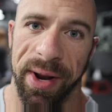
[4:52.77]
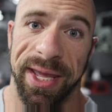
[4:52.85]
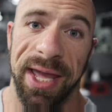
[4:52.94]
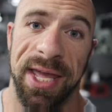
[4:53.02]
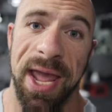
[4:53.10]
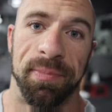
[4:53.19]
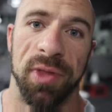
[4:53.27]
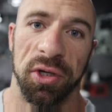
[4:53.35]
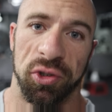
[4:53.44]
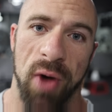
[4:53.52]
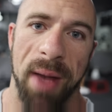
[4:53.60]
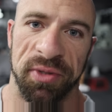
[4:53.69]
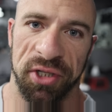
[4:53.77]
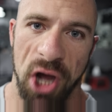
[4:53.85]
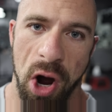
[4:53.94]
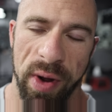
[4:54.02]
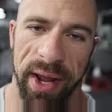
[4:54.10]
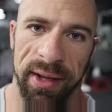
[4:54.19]
I can keep those reps
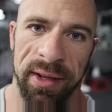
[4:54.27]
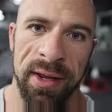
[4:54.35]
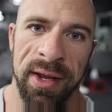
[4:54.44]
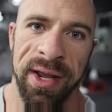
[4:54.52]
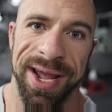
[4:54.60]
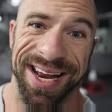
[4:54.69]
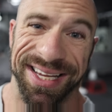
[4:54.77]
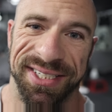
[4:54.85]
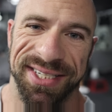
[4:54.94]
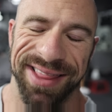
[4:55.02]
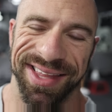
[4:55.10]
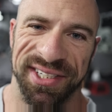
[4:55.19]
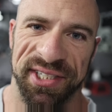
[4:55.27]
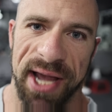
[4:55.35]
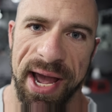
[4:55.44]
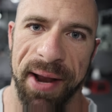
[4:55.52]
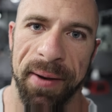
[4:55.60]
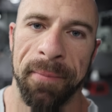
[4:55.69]
going and extend the
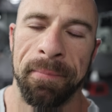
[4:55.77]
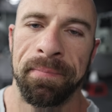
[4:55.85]
set.